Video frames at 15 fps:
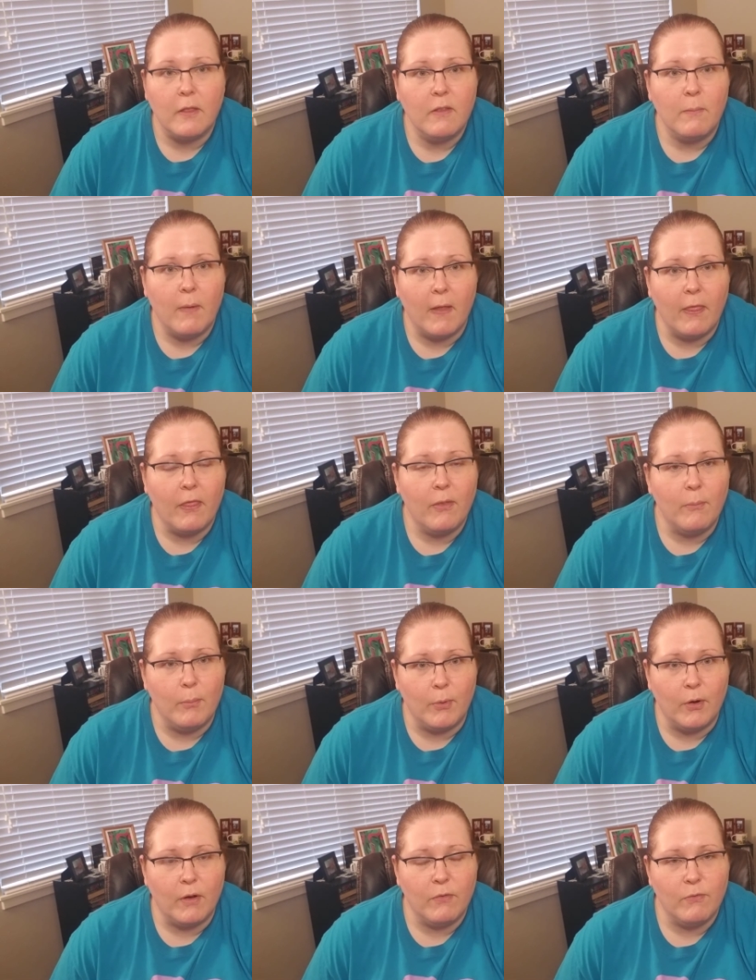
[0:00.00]
the month
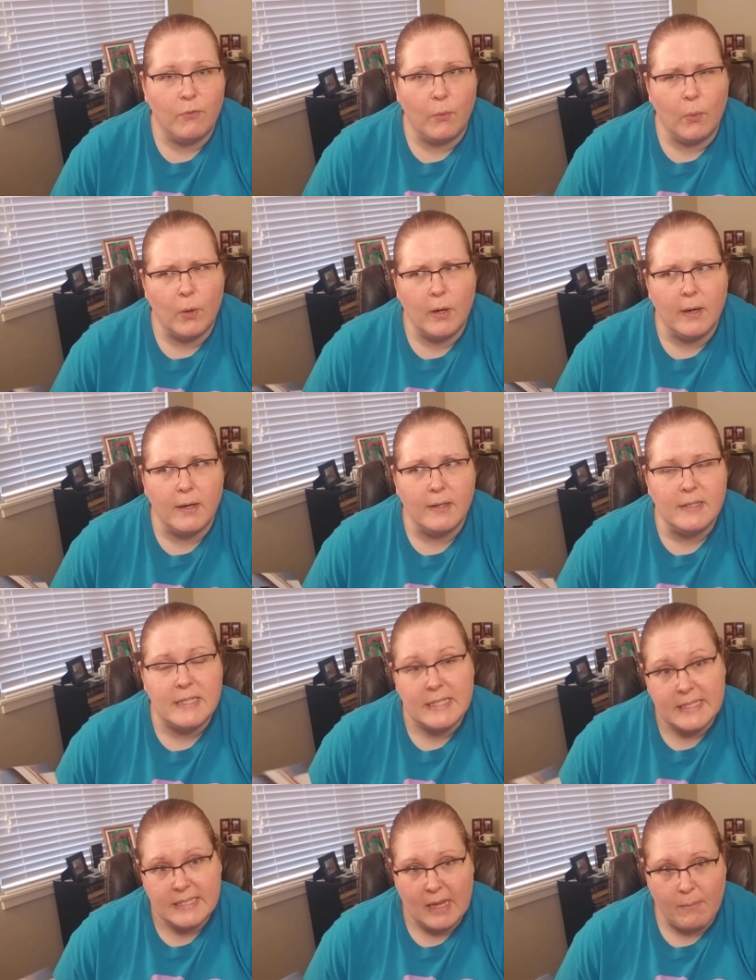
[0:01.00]
book for
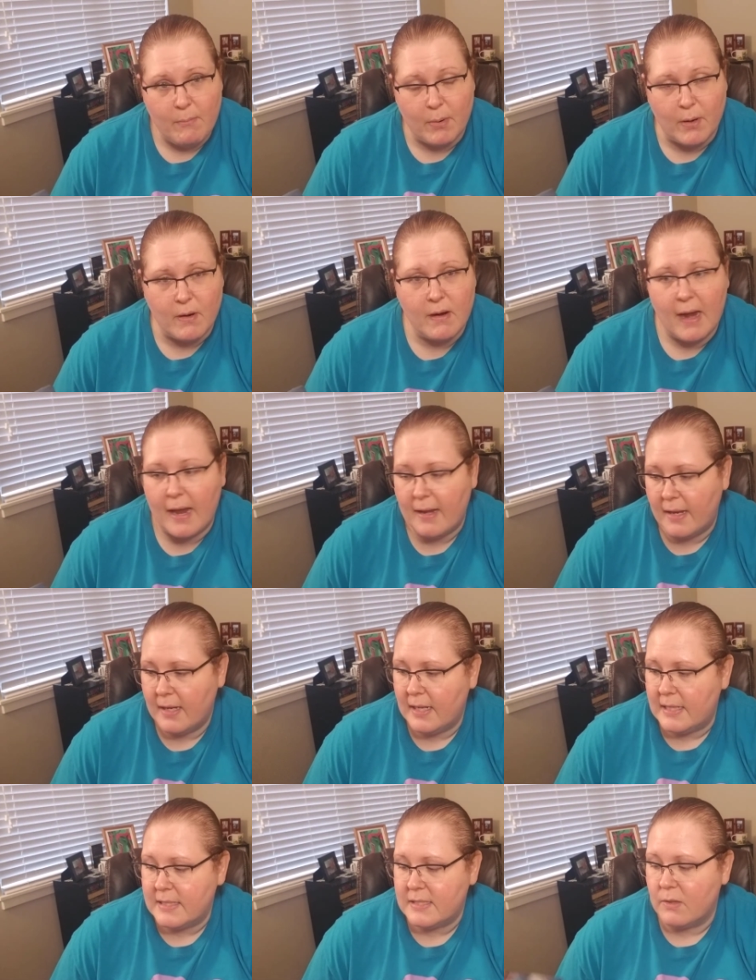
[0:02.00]
December, and
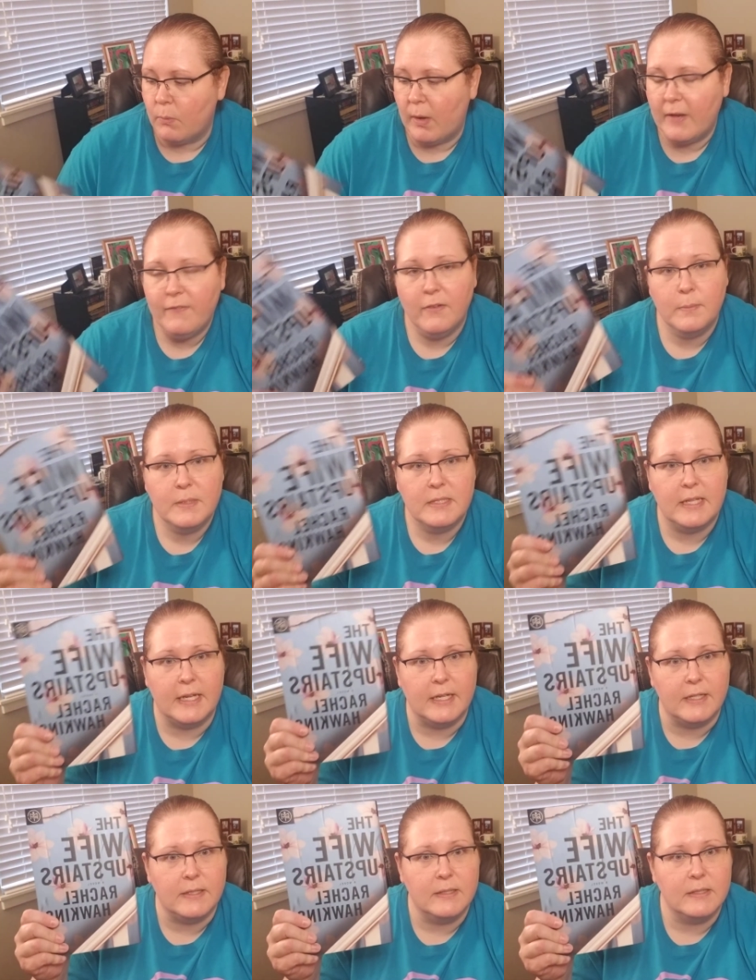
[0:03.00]
it is The Wife
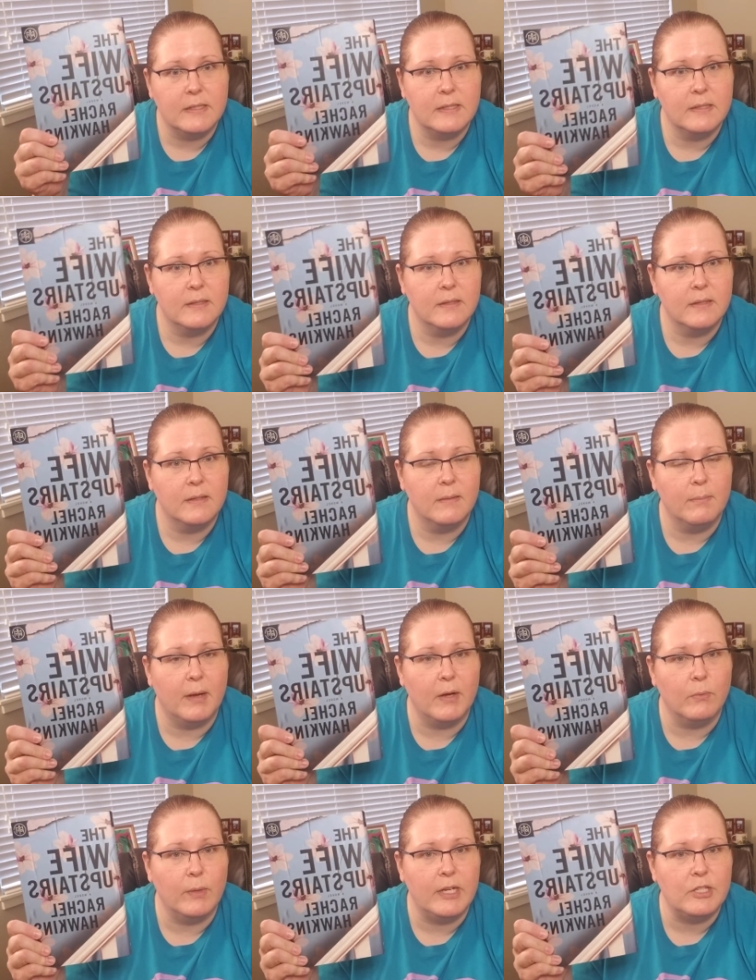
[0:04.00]
Upstairs
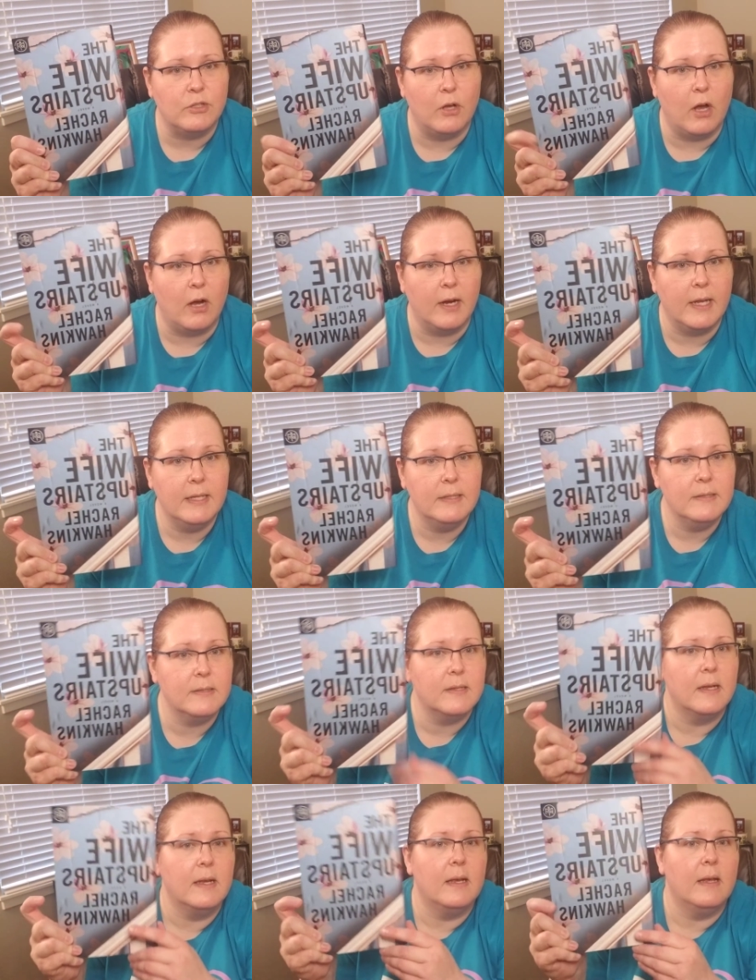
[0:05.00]
by Rachel
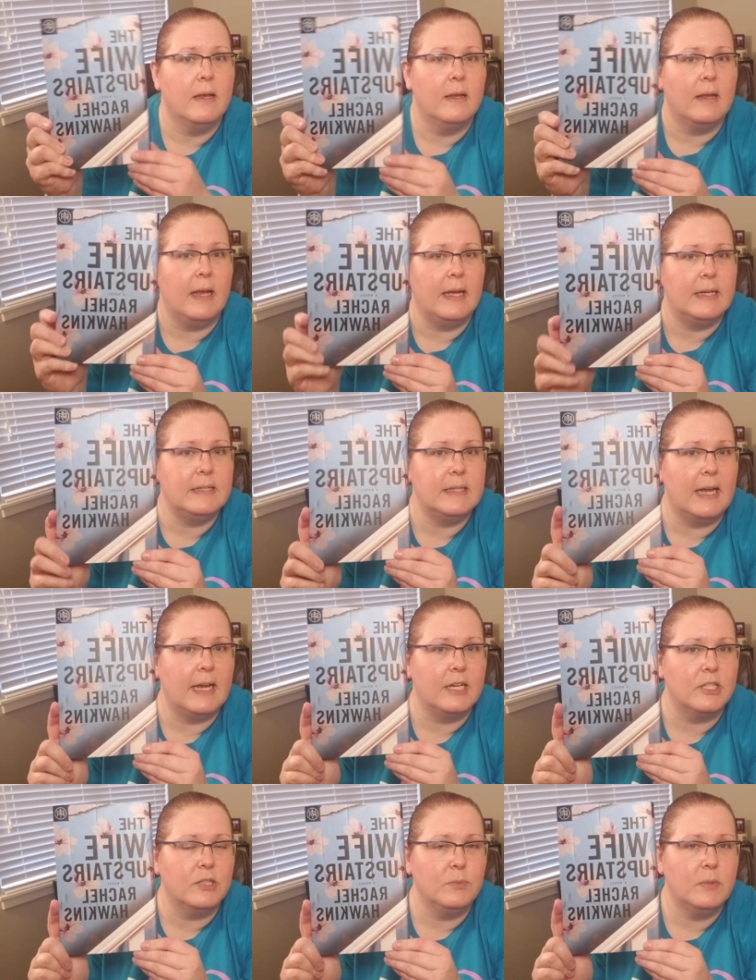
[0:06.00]
Hawkins. And I
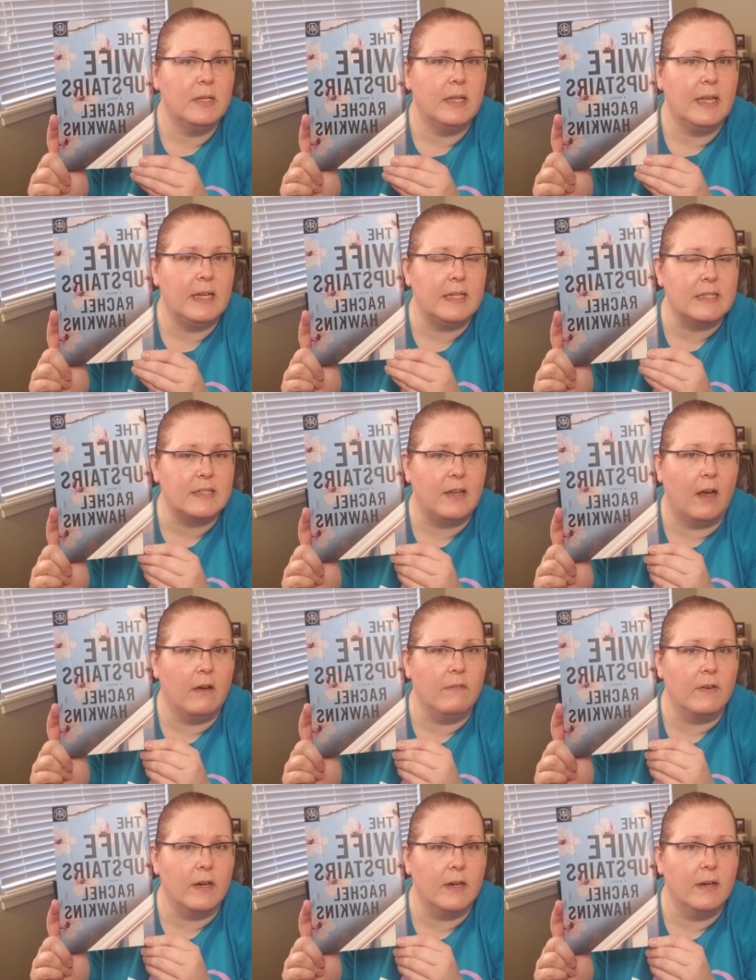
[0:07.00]
actually really like this
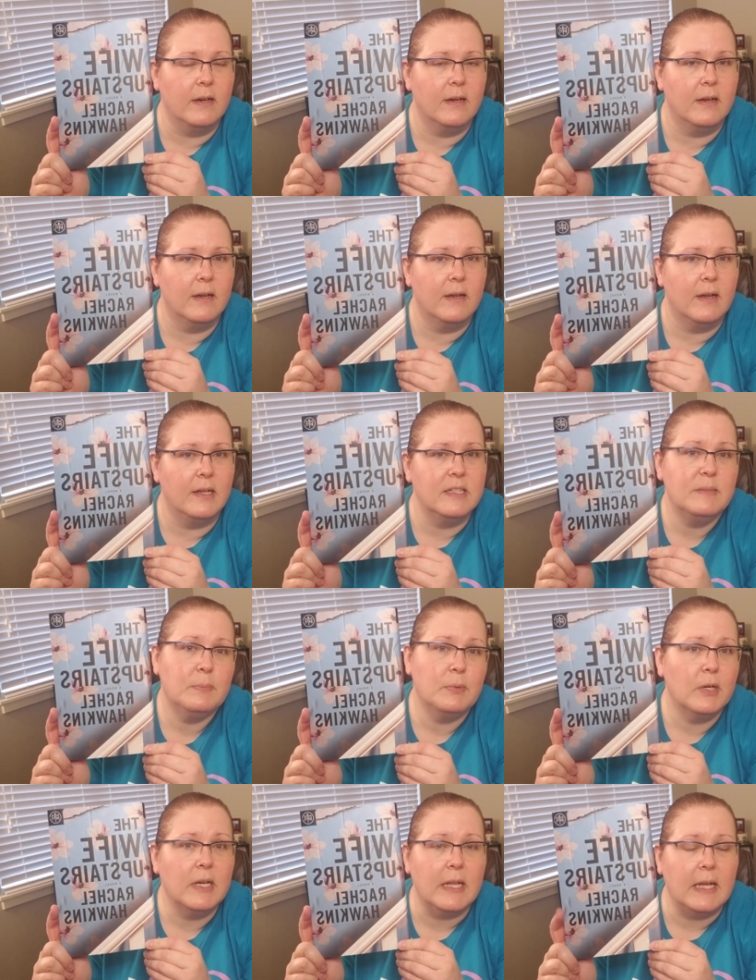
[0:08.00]
cover. It's
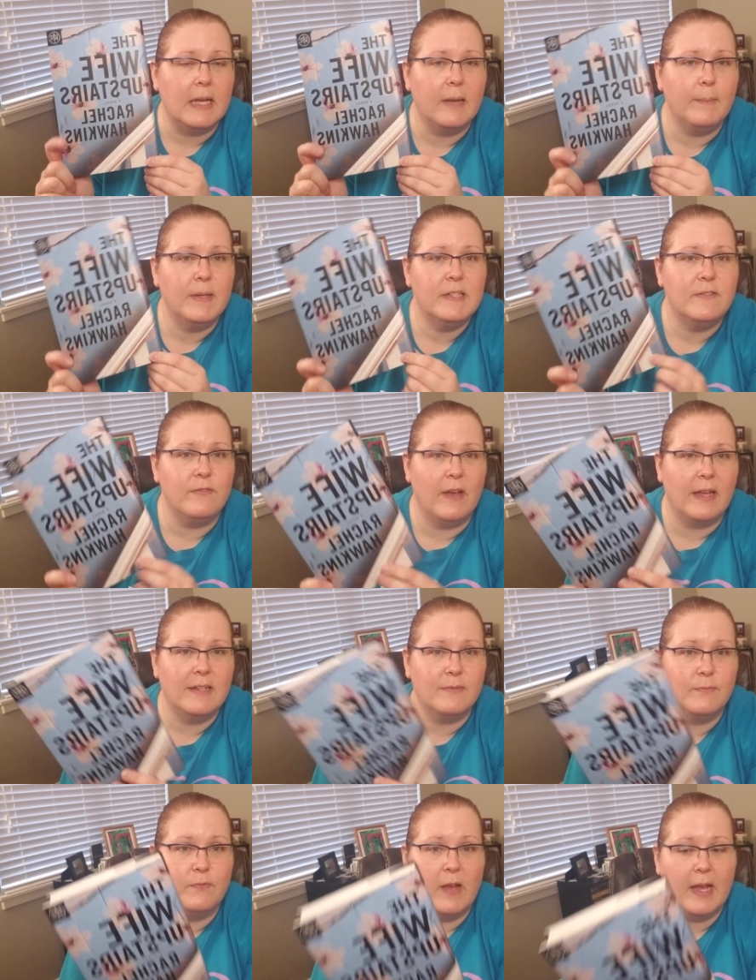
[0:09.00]
pretty. I mean, it's,
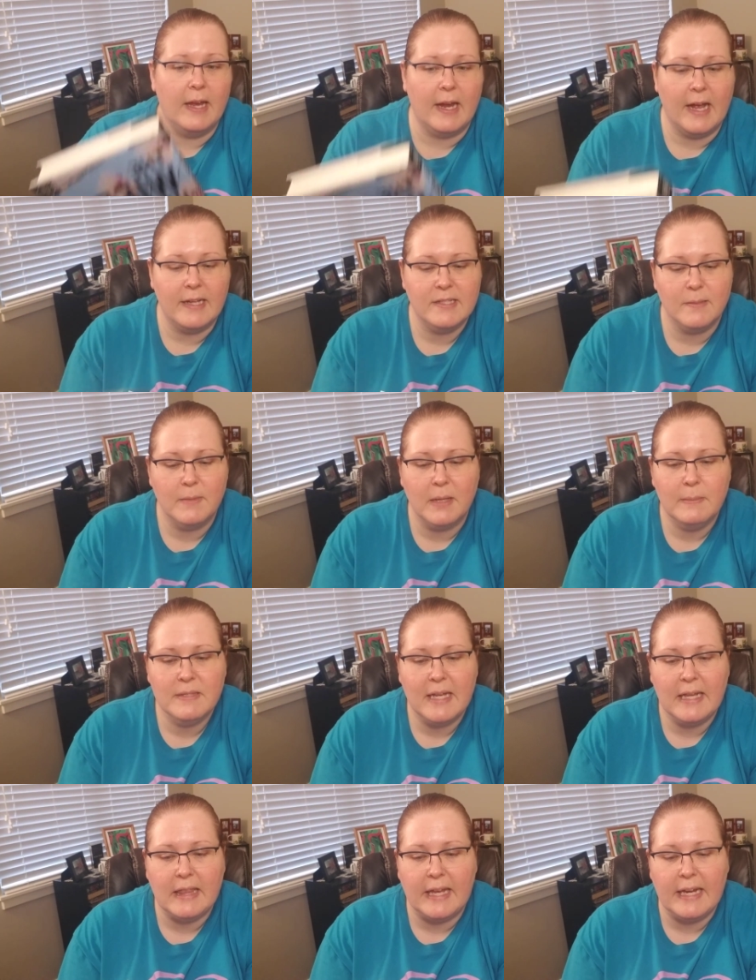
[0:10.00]
it's big.
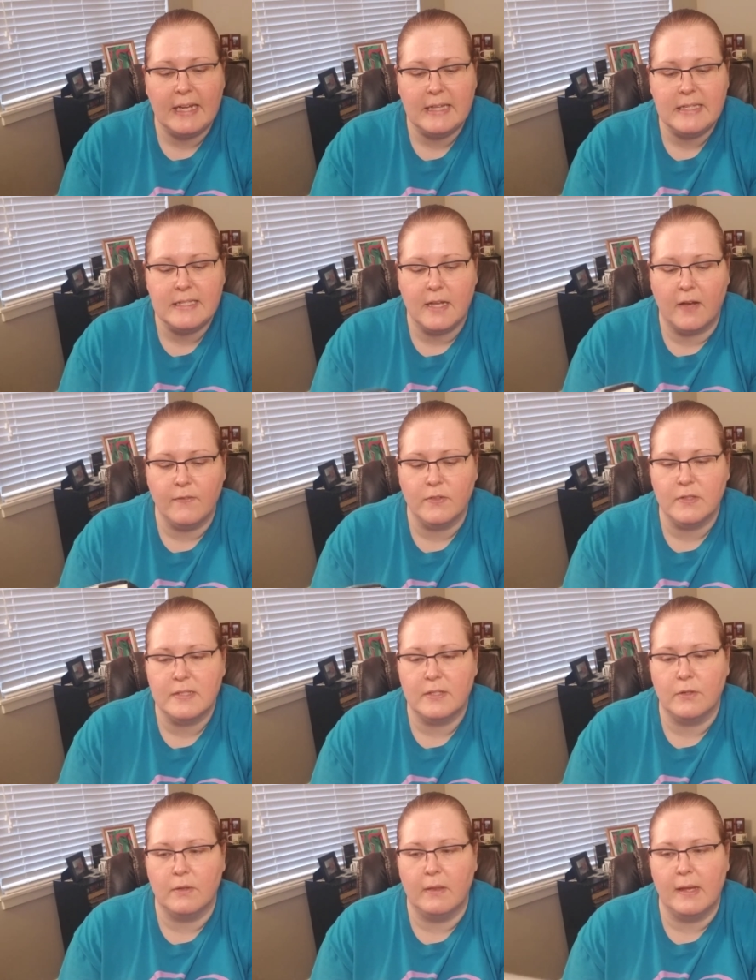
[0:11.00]
Sometimes I like these covers
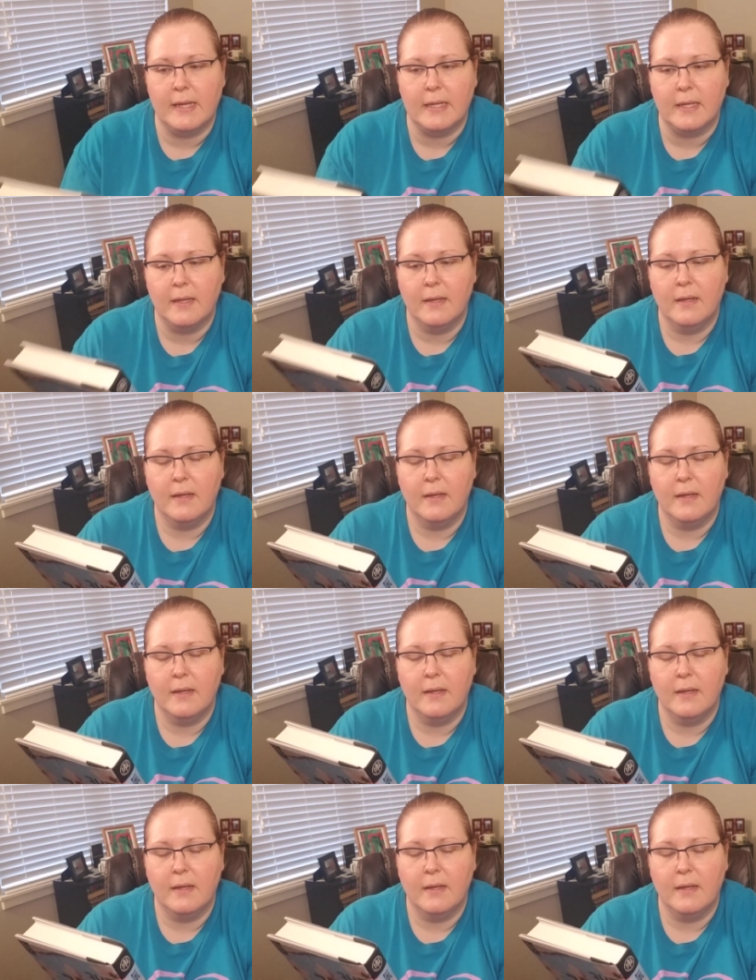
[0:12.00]
that are like